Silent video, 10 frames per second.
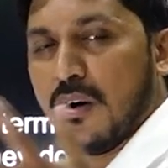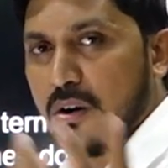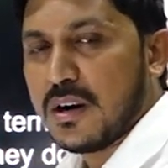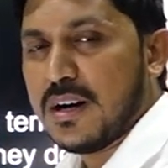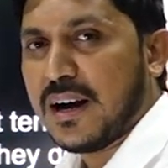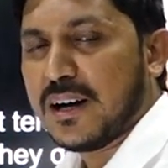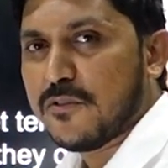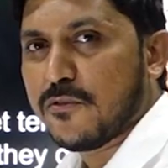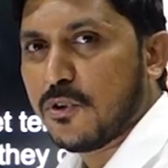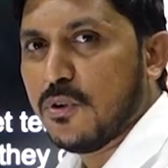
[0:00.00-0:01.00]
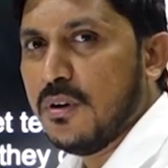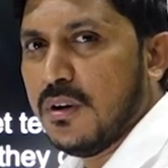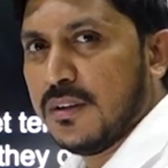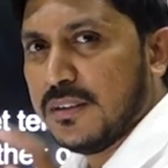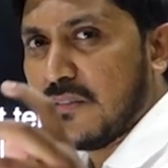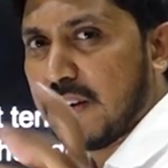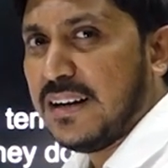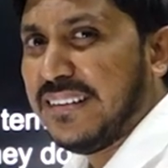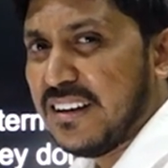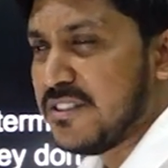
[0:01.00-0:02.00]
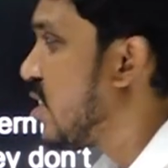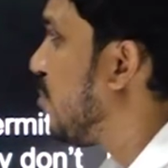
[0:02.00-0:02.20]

or any kind of crow they're very intelligent